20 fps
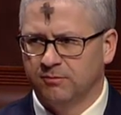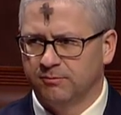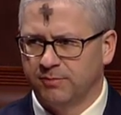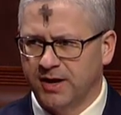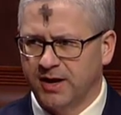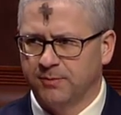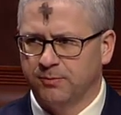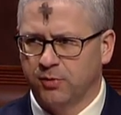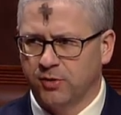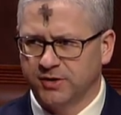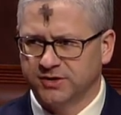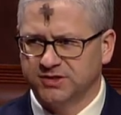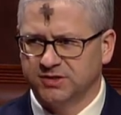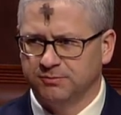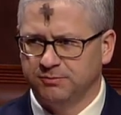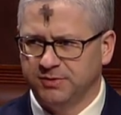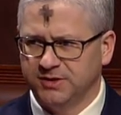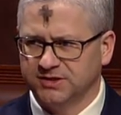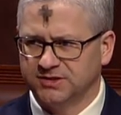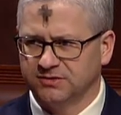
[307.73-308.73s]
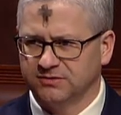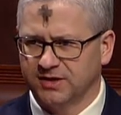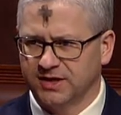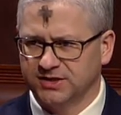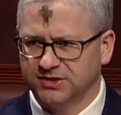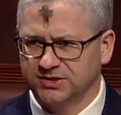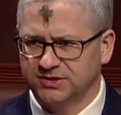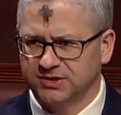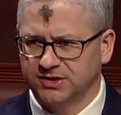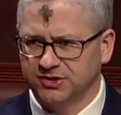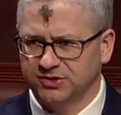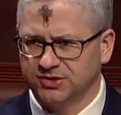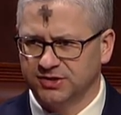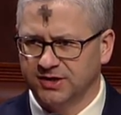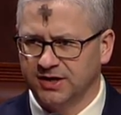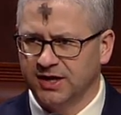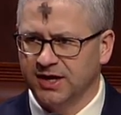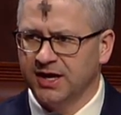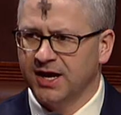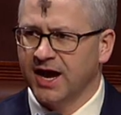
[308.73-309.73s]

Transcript: bipartisan piece of legislation.